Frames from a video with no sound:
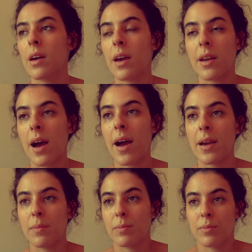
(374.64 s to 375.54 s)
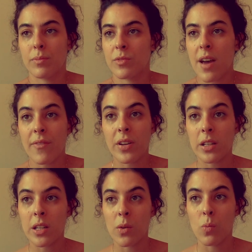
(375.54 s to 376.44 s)
And I'm
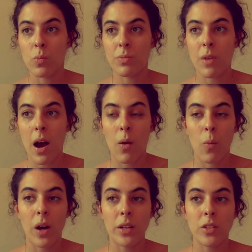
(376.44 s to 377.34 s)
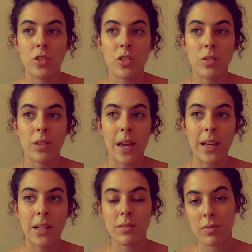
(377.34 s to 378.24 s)
definitely not one to
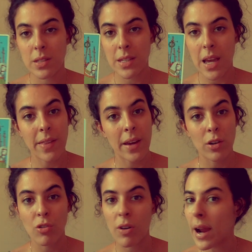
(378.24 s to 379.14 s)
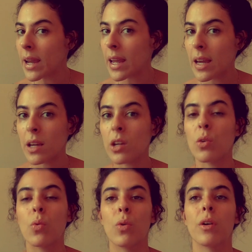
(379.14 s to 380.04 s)
like say that crying
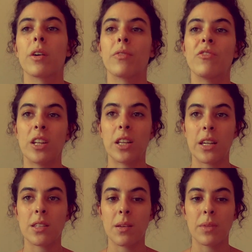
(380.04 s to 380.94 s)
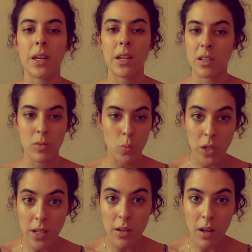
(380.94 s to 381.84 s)
or feeling something is
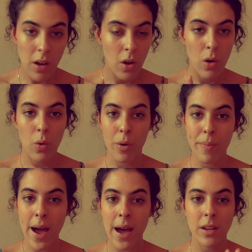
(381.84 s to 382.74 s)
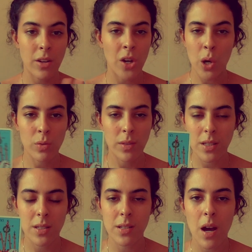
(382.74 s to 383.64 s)
weak or bad. No,
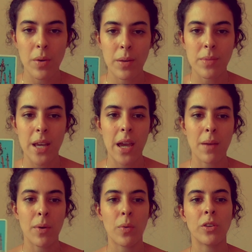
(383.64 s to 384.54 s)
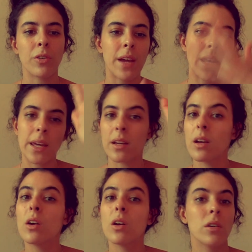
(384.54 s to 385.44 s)
that's not what I'm saying. But when you're getting
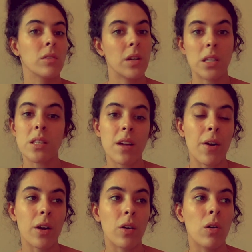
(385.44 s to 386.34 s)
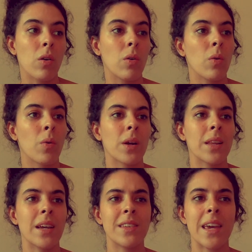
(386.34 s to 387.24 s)
hysterical or
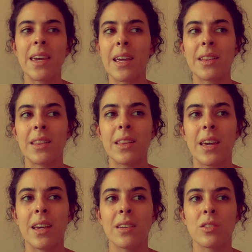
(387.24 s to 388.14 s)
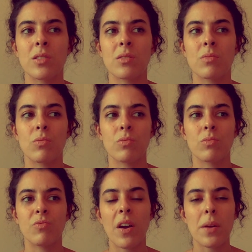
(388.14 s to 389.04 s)
like taking things
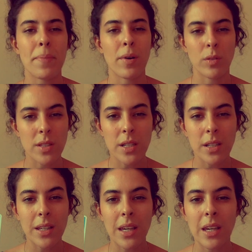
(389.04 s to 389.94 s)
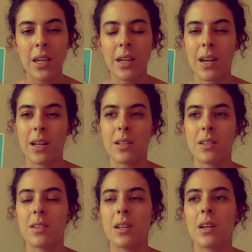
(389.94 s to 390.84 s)
very personally
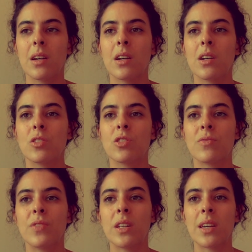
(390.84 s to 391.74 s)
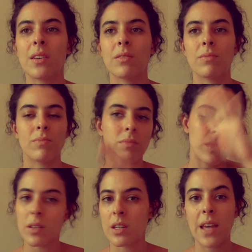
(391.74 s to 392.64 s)
and just feeling
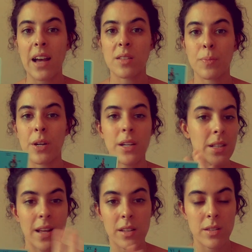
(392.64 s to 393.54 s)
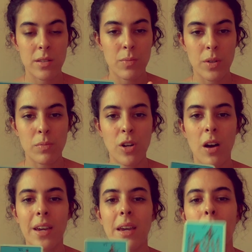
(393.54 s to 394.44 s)
exasperated, that's what I'm
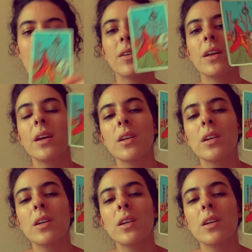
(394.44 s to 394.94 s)
talking about.